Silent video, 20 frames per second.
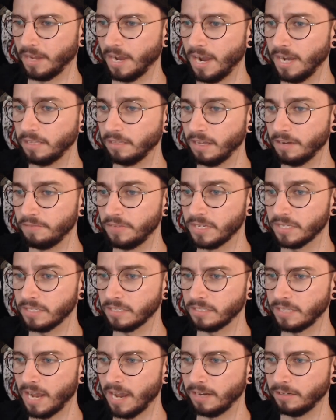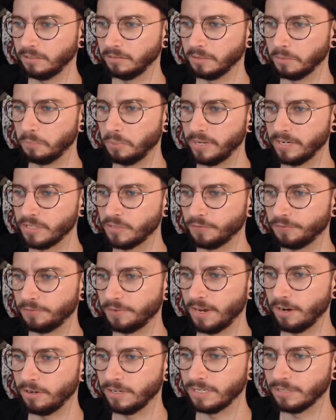I love this style, but it's
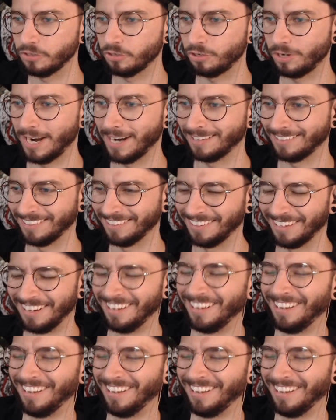very distracting.